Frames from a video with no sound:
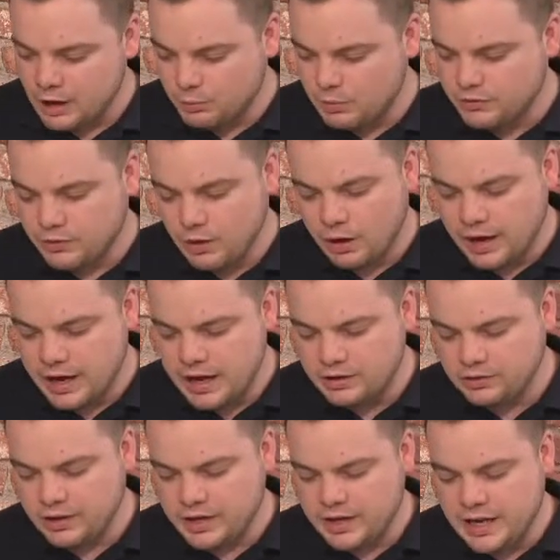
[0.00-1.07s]
We've got here
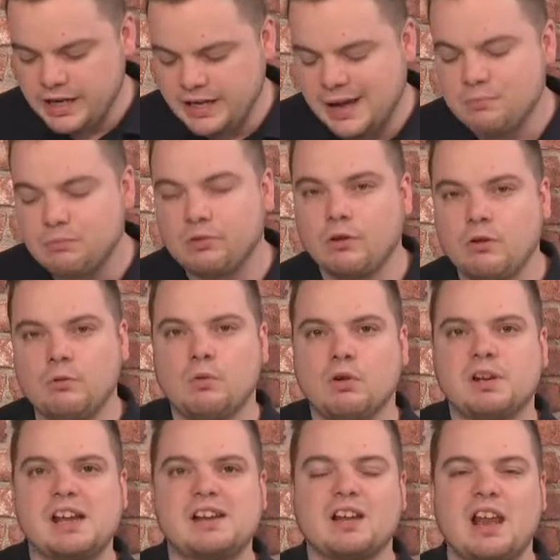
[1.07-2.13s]
the EM2
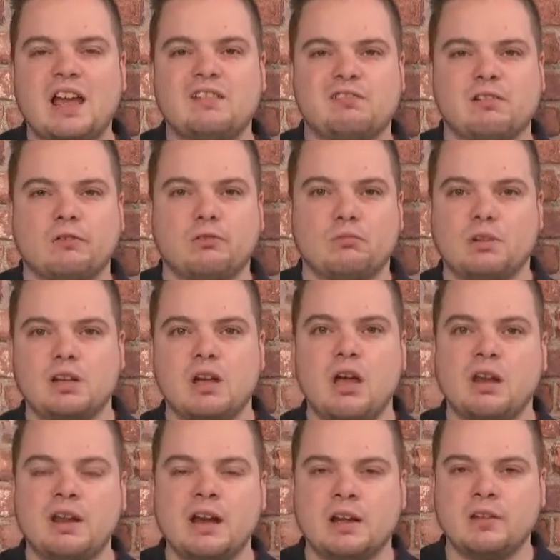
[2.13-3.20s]
Woodhead electrics from the
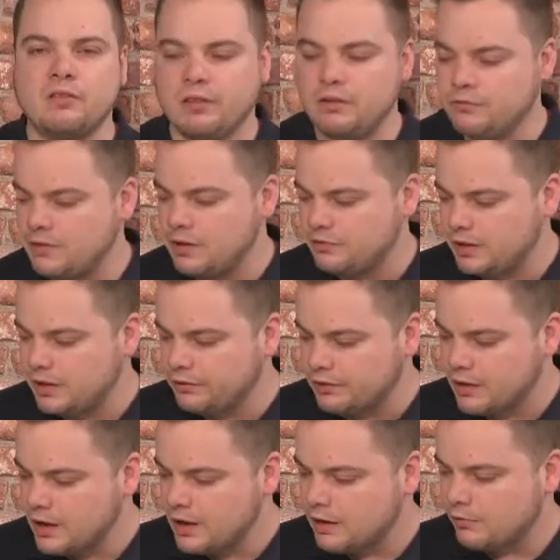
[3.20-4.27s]
early 1950s
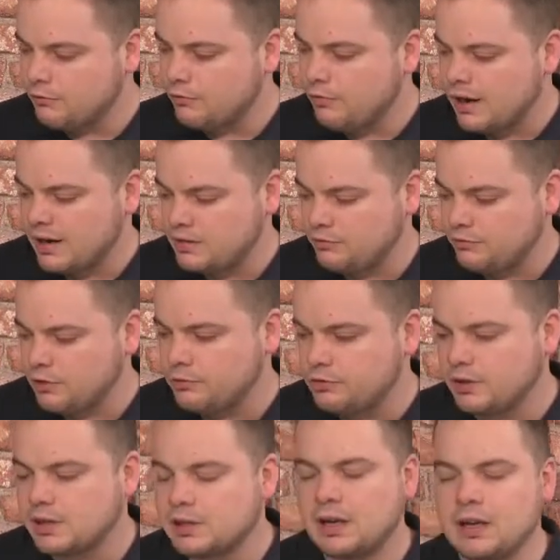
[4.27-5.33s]
right through
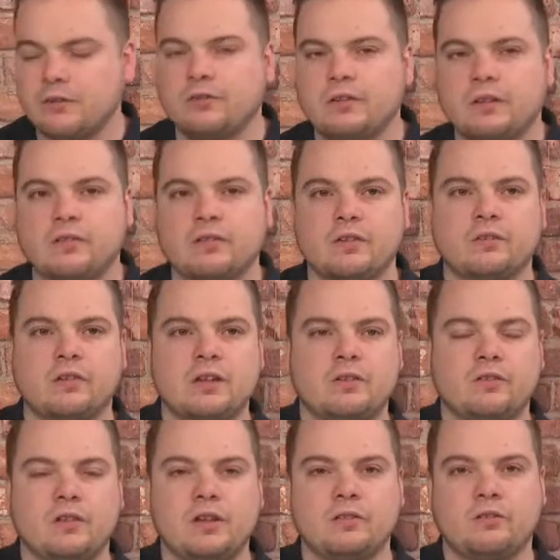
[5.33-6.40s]
to the class
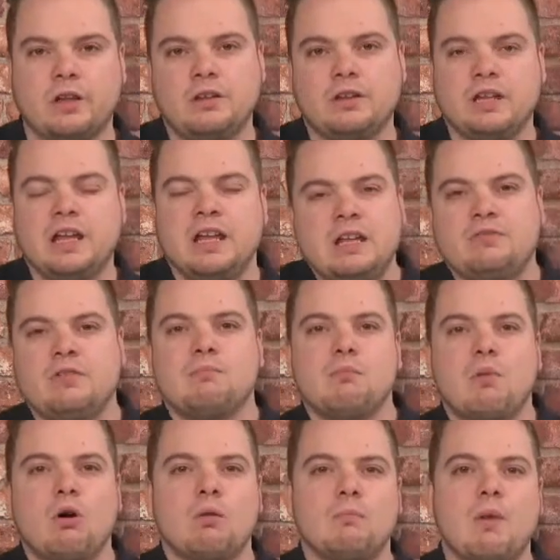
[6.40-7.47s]
66s and the even
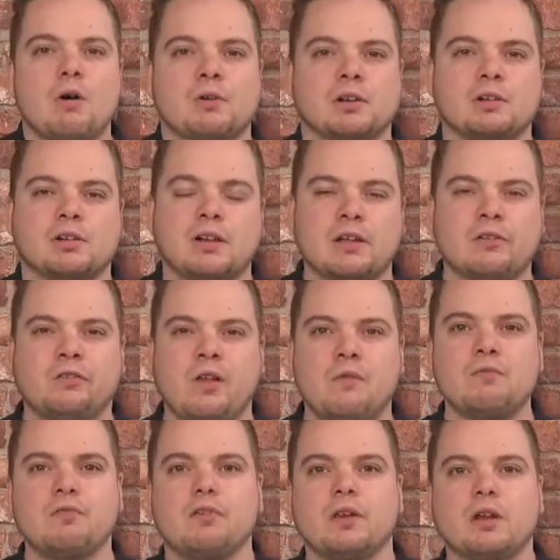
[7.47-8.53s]
more modern class
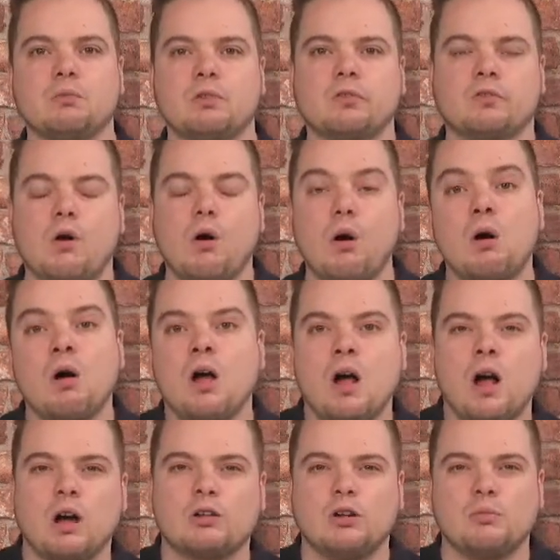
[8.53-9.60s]
70 that we saw
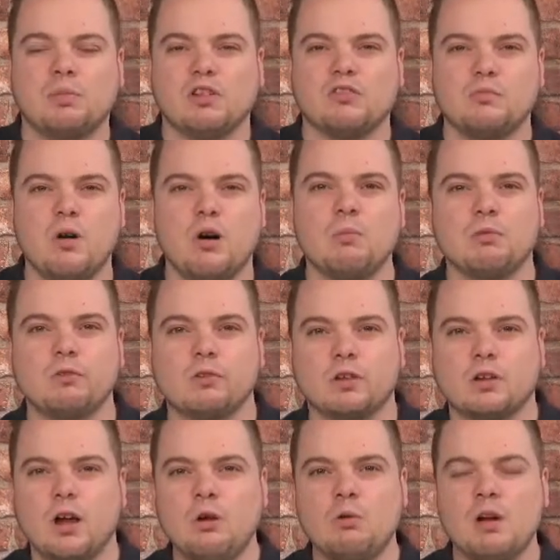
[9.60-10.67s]
a couple of moments
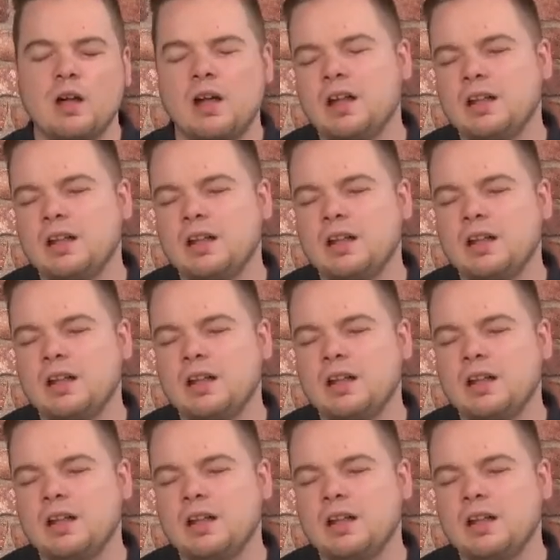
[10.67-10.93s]
ago.